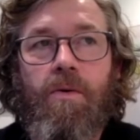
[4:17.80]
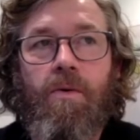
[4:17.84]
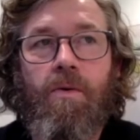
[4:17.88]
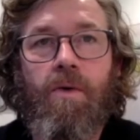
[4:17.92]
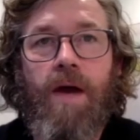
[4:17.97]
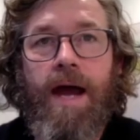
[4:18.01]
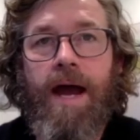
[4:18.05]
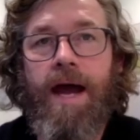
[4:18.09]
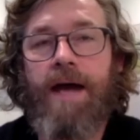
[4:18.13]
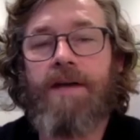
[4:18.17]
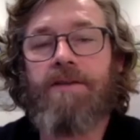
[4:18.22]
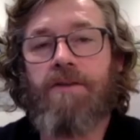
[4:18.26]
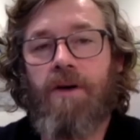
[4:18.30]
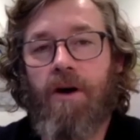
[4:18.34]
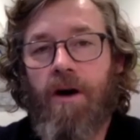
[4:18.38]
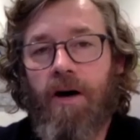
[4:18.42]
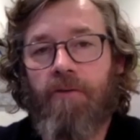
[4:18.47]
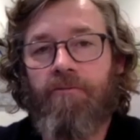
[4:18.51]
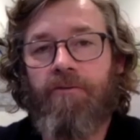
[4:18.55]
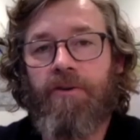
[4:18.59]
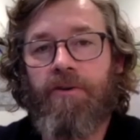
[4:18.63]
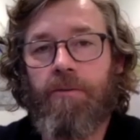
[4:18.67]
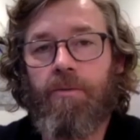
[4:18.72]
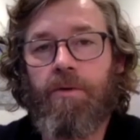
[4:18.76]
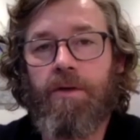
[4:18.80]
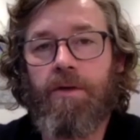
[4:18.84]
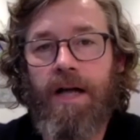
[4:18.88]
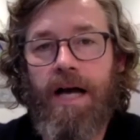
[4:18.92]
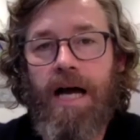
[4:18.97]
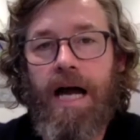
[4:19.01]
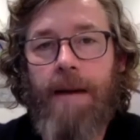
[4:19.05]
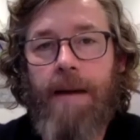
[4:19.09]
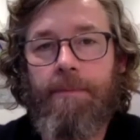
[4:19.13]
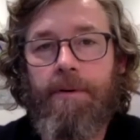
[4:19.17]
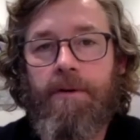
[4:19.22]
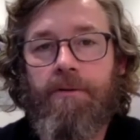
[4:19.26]
as often will
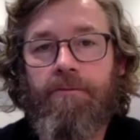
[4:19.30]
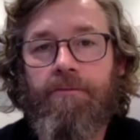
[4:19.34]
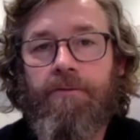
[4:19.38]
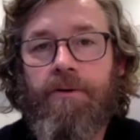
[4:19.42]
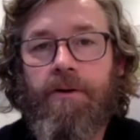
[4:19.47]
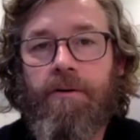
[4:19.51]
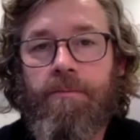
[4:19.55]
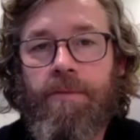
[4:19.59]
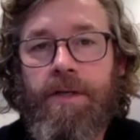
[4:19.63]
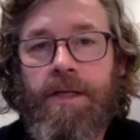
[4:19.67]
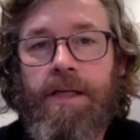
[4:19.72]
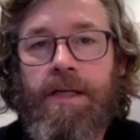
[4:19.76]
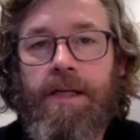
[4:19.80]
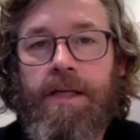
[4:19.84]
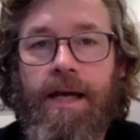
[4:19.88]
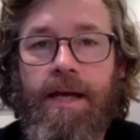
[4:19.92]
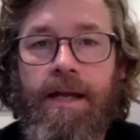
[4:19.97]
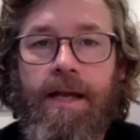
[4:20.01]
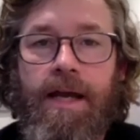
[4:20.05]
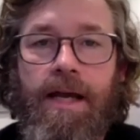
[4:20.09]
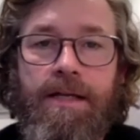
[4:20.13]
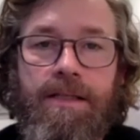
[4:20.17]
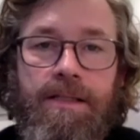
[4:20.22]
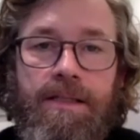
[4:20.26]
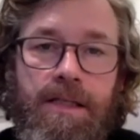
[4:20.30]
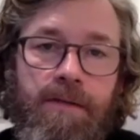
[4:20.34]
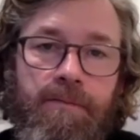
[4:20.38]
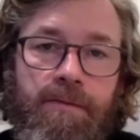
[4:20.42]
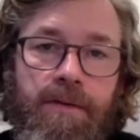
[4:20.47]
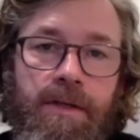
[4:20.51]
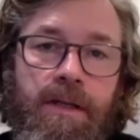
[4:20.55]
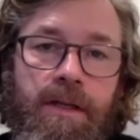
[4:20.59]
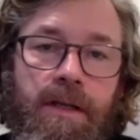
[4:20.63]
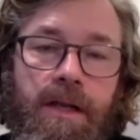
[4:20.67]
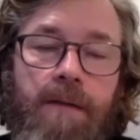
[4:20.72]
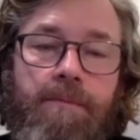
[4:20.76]
happen for me, an
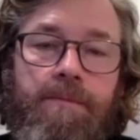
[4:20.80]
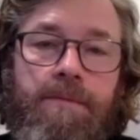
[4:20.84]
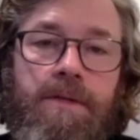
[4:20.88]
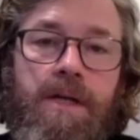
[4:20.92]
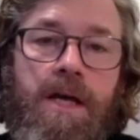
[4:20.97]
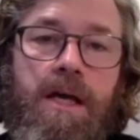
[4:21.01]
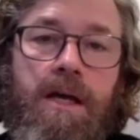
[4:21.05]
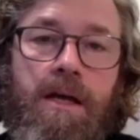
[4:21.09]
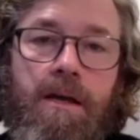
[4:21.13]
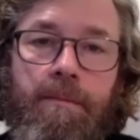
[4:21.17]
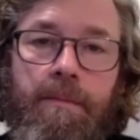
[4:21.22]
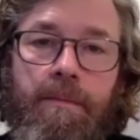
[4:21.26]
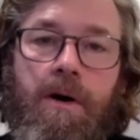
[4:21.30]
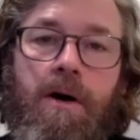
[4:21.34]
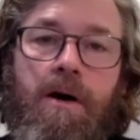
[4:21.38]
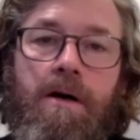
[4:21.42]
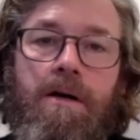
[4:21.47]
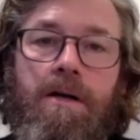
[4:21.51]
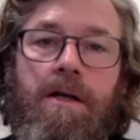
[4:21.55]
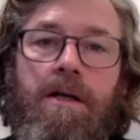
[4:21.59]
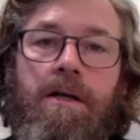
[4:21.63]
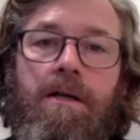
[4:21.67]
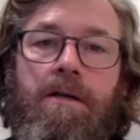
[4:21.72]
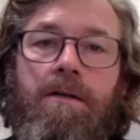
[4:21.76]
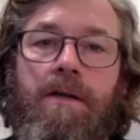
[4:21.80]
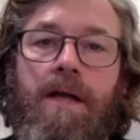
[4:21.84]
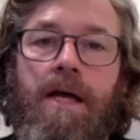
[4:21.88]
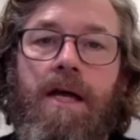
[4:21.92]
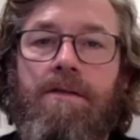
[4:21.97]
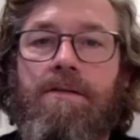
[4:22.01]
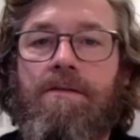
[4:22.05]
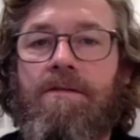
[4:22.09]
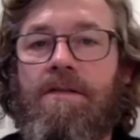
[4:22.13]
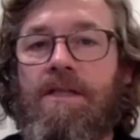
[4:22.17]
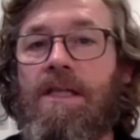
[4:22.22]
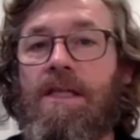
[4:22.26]
activity that I'm taking part in
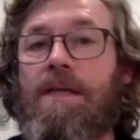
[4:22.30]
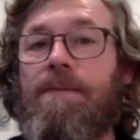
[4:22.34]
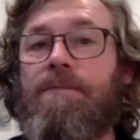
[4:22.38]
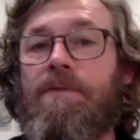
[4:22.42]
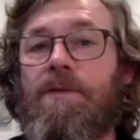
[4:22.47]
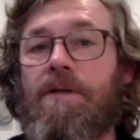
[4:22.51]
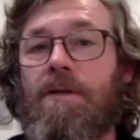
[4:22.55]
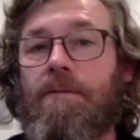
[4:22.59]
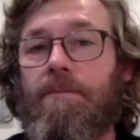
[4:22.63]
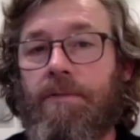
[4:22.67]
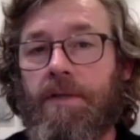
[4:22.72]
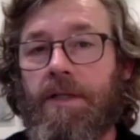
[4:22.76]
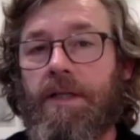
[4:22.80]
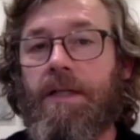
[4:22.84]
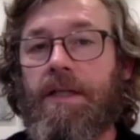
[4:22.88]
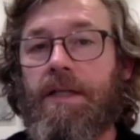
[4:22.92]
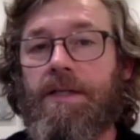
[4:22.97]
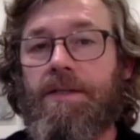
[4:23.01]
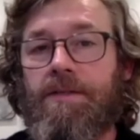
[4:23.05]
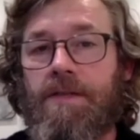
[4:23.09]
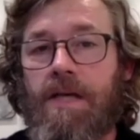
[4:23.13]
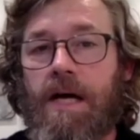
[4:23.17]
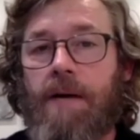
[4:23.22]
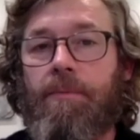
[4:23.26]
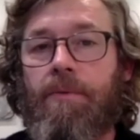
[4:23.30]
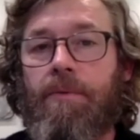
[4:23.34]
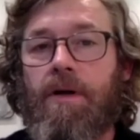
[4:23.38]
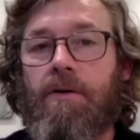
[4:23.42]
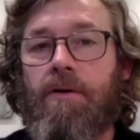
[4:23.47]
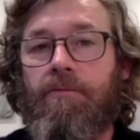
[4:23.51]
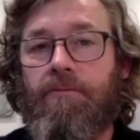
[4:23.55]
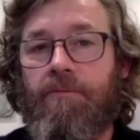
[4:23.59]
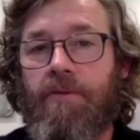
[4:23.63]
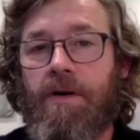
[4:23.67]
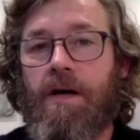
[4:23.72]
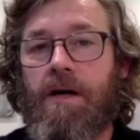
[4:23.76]
that seems completely
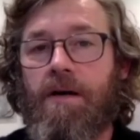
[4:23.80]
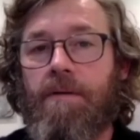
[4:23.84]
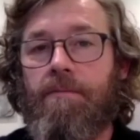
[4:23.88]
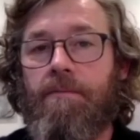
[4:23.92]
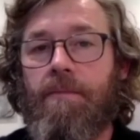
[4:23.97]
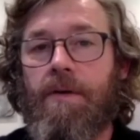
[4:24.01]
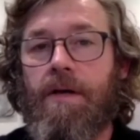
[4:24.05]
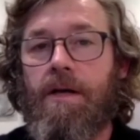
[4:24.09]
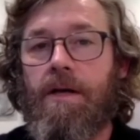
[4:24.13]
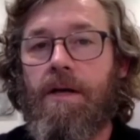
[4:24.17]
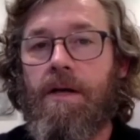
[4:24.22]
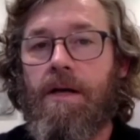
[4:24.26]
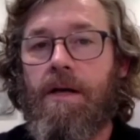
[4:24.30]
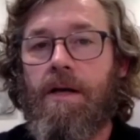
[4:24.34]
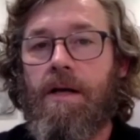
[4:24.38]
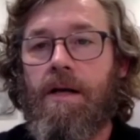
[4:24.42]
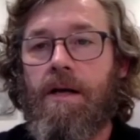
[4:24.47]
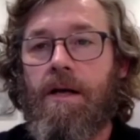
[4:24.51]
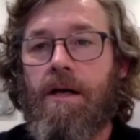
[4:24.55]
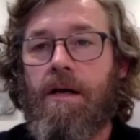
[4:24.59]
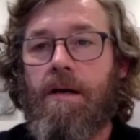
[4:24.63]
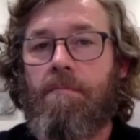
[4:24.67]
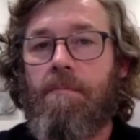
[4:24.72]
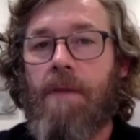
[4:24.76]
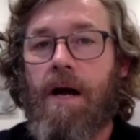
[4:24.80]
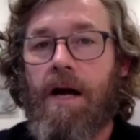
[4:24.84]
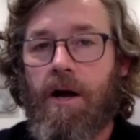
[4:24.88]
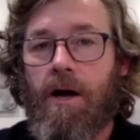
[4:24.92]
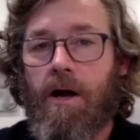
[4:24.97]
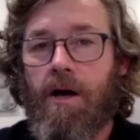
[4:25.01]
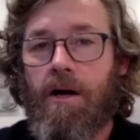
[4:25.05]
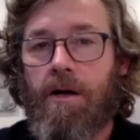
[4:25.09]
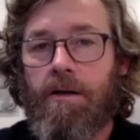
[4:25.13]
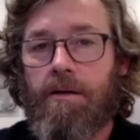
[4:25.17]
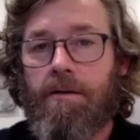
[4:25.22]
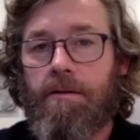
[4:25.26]
separate from my
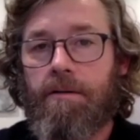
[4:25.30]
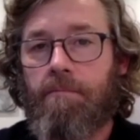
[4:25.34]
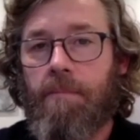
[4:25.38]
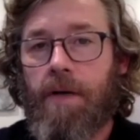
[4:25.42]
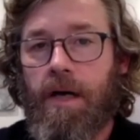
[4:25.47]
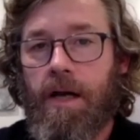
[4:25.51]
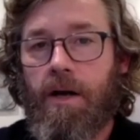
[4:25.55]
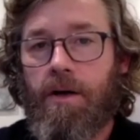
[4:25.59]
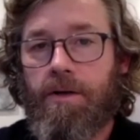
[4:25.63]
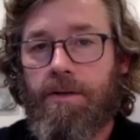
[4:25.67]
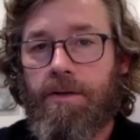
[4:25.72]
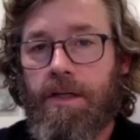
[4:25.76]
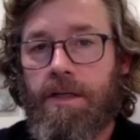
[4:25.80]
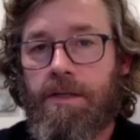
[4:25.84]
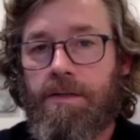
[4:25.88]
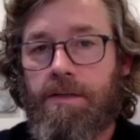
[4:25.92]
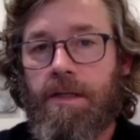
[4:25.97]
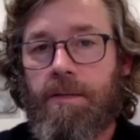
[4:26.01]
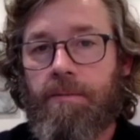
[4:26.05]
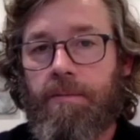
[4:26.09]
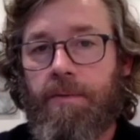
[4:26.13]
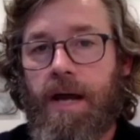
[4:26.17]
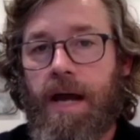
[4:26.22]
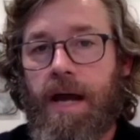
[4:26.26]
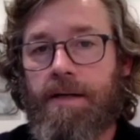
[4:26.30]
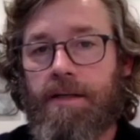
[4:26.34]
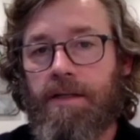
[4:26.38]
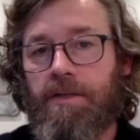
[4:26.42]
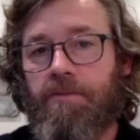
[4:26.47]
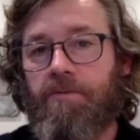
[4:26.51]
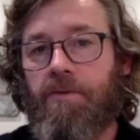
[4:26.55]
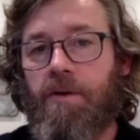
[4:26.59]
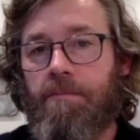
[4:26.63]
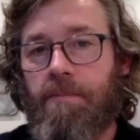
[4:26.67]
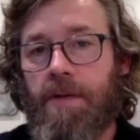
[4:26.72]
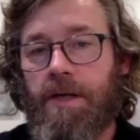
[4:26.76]
artistic practice,
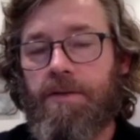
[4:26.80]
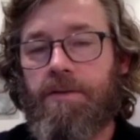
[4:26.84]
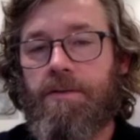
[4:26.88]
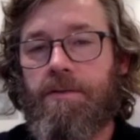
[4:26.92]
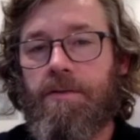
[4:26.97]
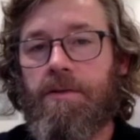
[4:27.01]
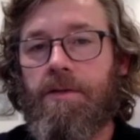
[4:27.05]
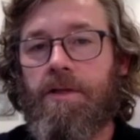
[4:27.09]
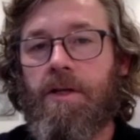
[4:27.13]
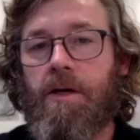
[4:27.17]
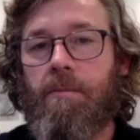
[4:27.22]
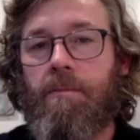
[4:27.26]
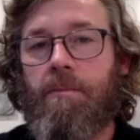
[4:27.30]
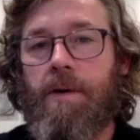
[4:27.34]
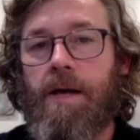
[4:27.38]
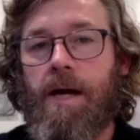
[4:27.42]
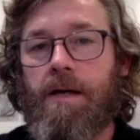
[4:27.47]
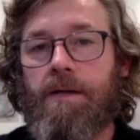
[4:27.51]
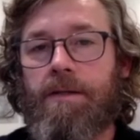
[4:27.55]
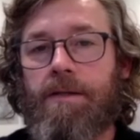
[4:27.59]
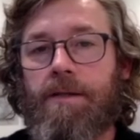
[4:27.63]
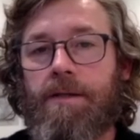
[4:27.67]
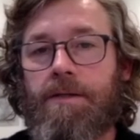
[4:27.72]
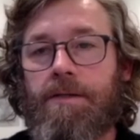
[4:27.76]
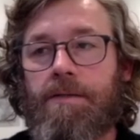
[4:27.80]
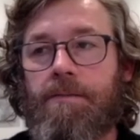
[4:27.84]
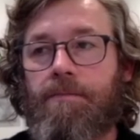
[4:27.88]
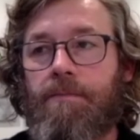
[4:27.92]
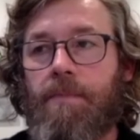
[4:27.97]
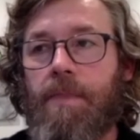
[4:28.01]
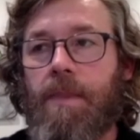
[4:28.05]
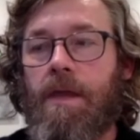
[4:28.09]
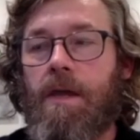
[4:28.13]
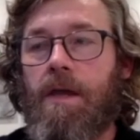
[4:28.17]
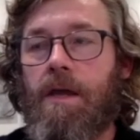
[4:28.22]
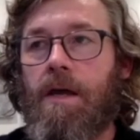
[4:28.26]
from my studio practice,
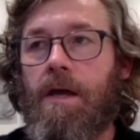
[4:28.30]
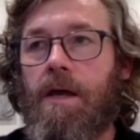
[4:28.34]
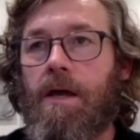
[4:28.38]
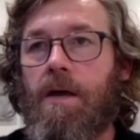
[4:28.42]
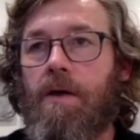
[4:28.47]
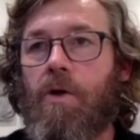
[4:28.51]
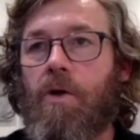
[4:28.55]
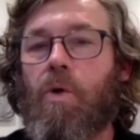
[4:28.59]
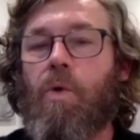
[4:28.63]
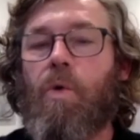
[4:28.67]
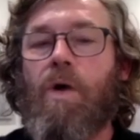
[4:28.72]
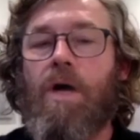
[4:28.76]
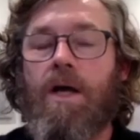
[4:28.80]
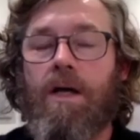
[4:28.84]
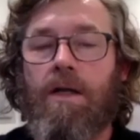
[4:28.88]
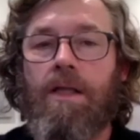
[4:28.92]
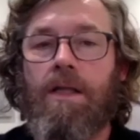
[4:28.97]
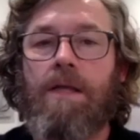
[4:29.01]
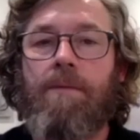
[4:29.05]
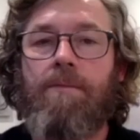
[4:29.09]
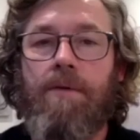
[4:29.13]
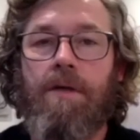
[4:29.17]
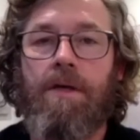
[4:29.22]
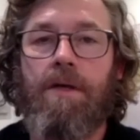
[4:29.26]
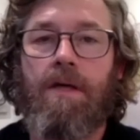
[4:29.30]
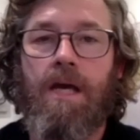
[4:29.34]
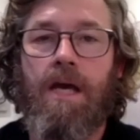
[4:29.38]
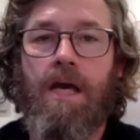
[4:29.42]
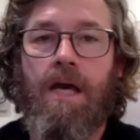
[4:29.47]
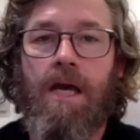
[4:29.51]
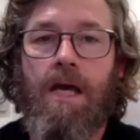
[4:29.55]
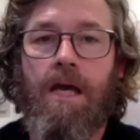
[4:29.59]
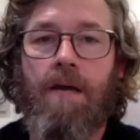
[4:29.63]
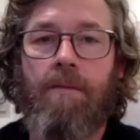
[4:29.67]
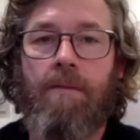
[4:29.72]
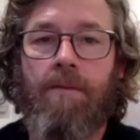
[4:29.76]
quickly
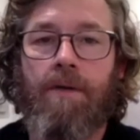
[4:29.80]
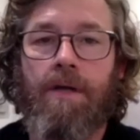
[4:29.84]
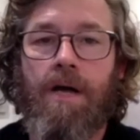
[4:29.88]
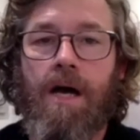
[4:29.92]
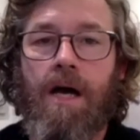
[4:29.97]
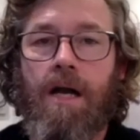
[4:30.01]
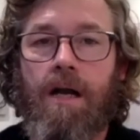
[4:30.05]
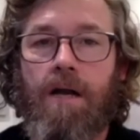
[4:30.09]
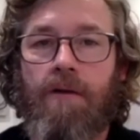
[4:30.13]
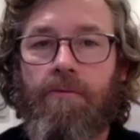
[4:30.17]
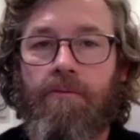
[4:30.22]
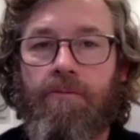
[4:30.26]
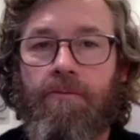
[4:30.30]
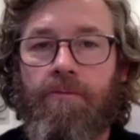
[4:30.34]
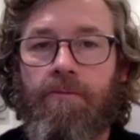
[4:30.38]
became kind of